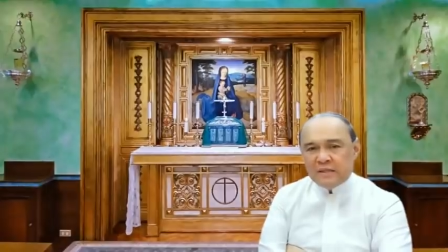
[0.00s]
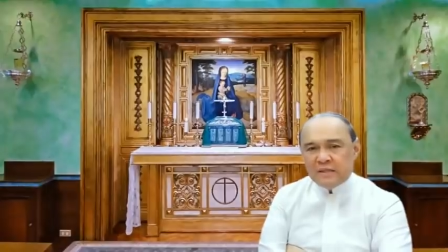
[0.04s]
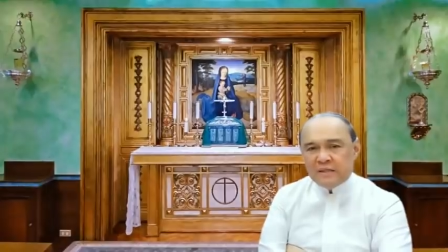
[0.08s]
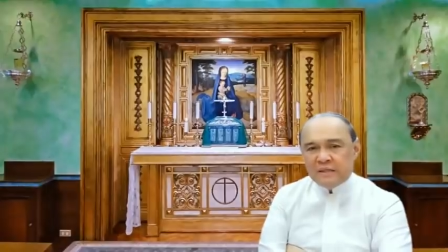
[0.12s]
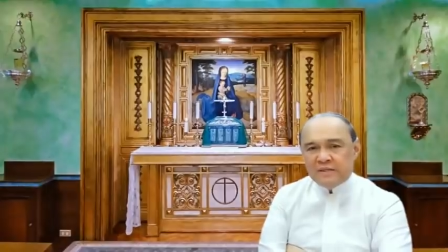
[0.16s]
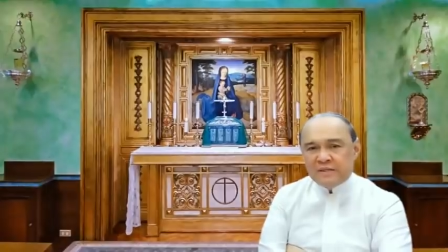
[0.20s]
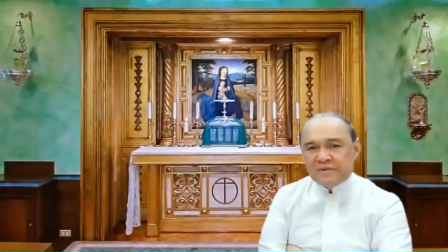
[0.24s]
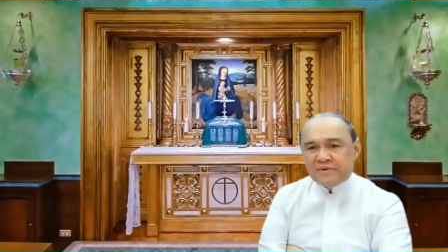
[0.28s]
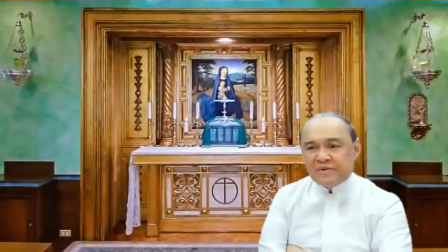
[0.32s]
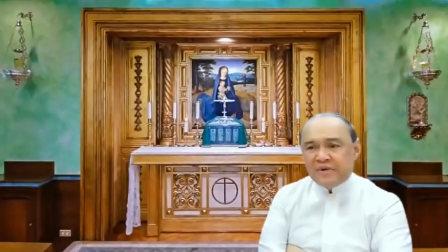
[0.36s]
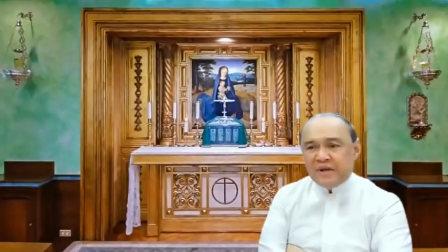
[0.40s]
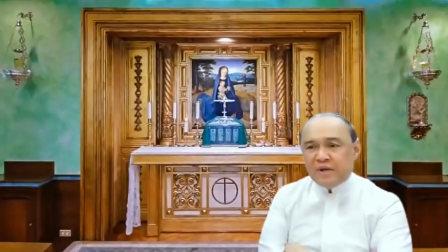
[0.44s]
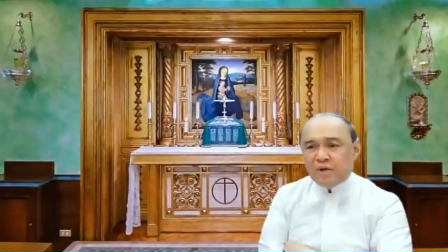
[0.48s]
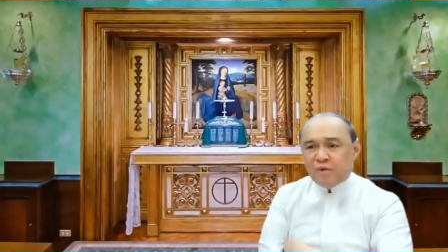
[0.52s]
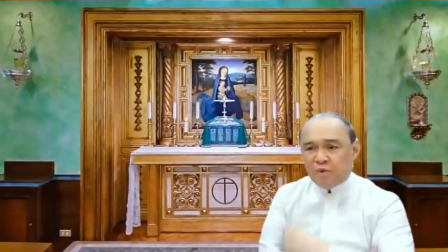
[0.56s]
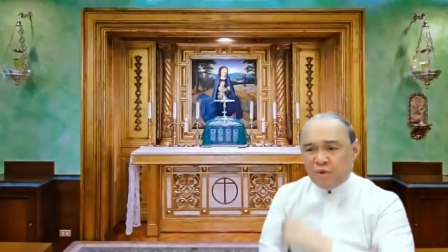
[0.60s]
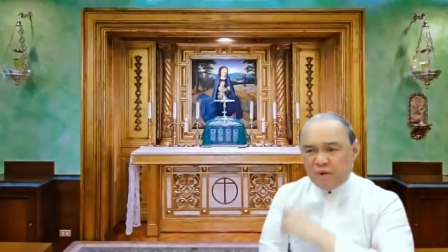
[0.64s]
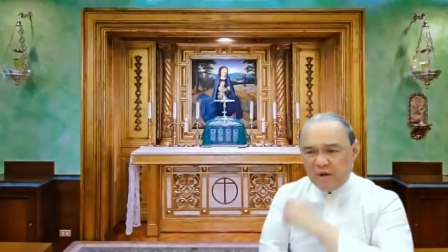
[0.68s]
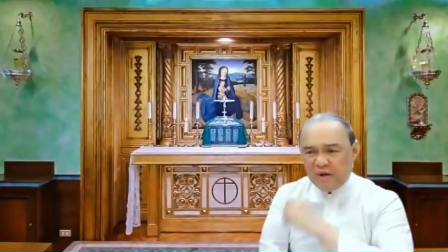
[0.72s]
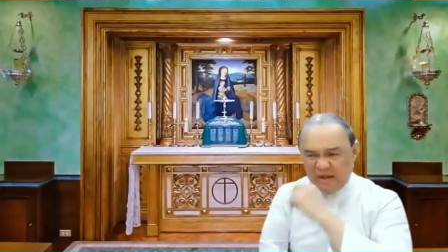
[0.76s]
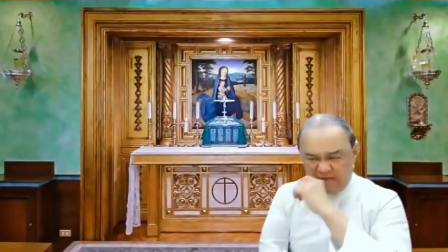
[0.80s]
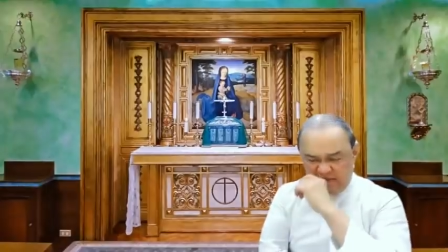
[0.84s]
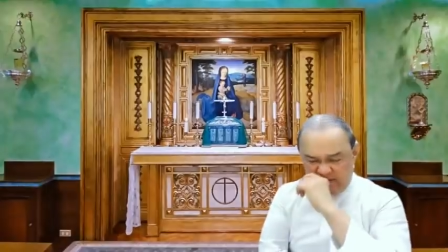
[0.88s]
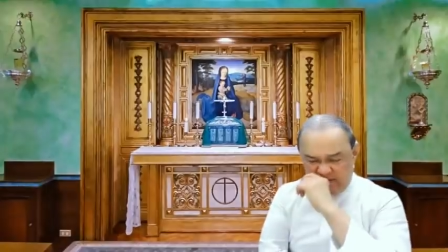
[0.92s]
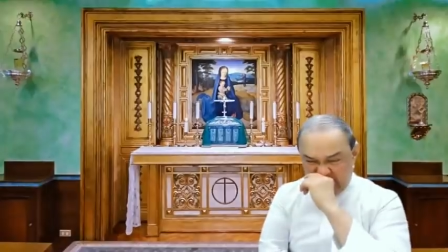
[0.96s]
the Greek
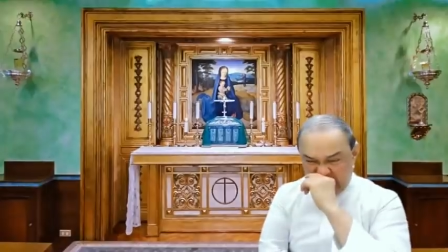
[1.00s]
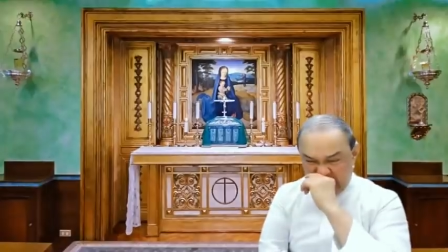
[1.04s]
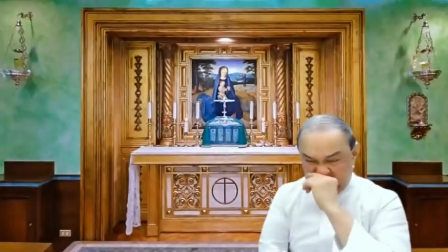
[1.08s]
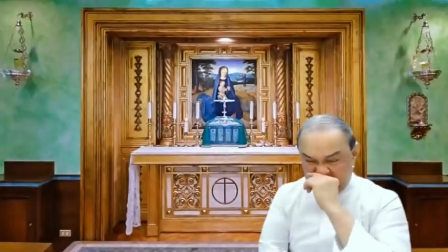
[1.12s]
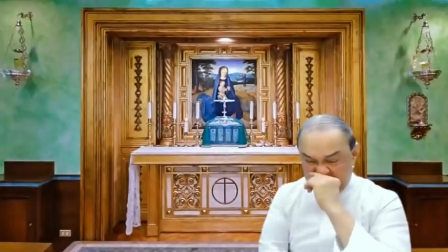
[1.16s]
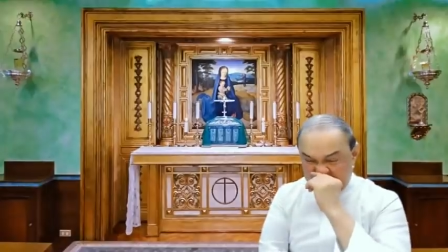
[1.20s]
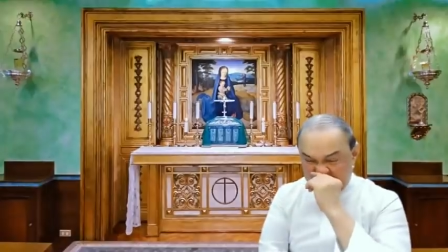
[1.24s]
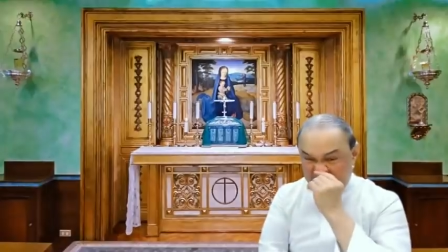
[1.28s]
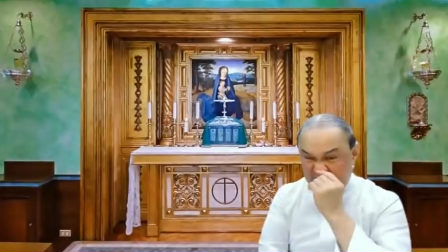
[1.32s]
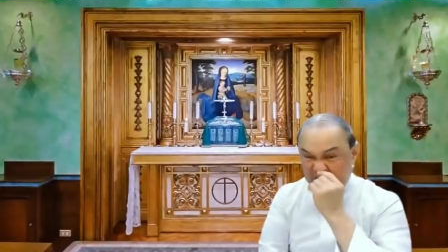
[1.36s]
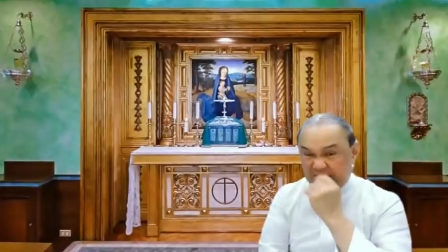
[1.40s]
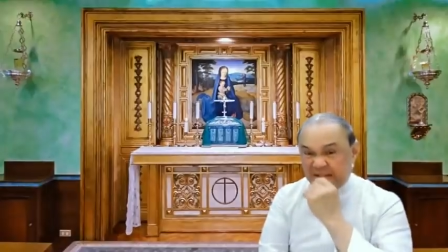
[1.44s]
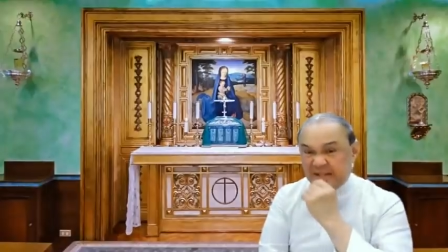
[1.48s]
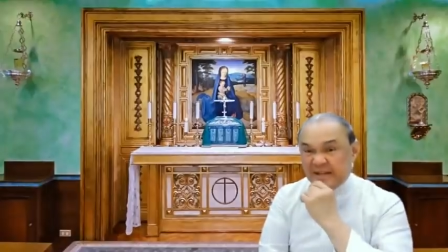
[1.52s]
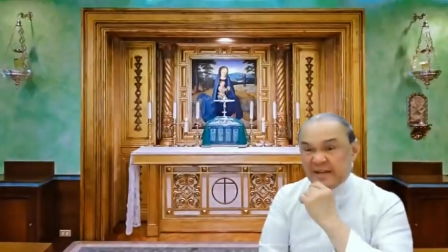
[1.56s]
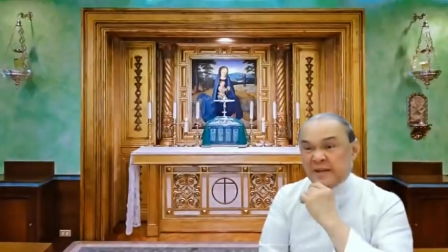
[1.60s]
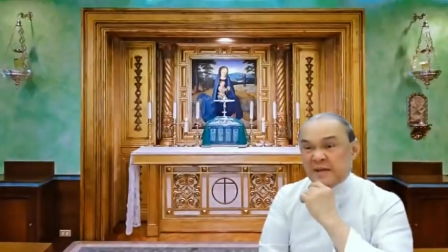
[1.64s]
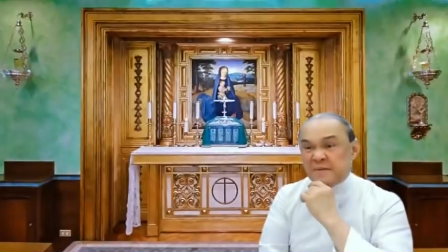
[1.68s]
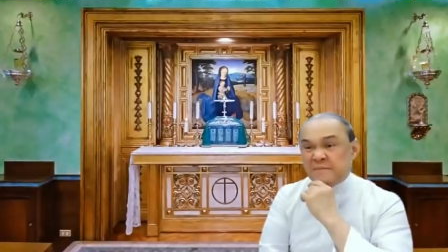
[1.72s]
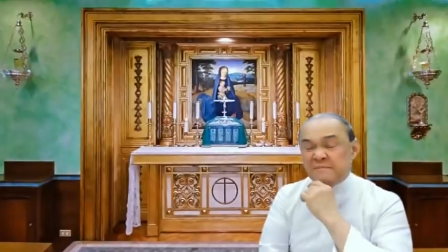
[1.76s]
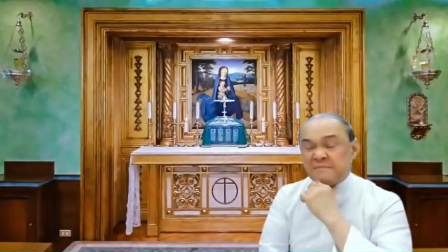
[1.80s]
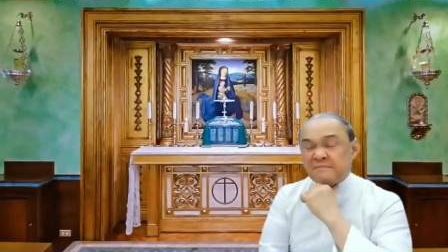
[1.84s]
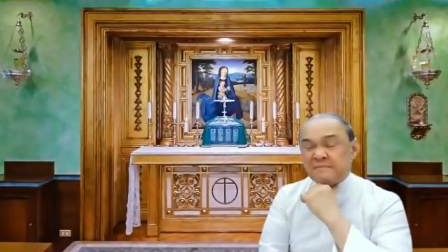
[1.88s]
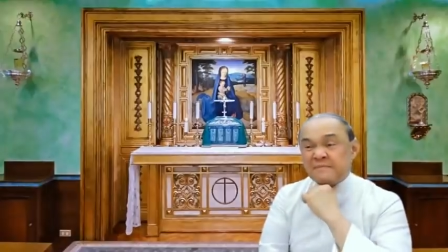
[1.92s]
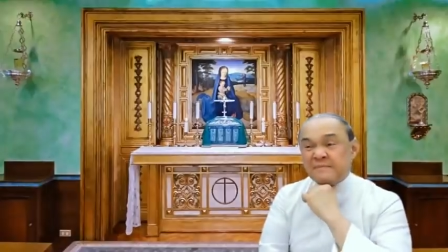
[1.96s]
word for it at that
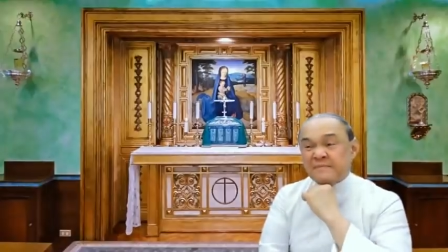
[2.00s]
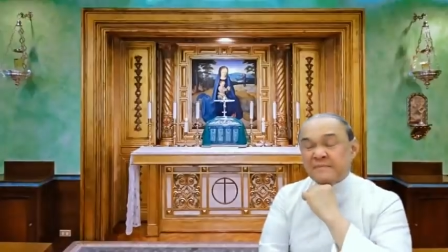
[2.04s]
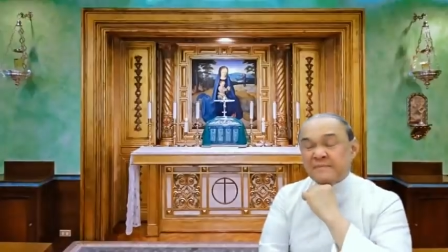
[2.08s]
time,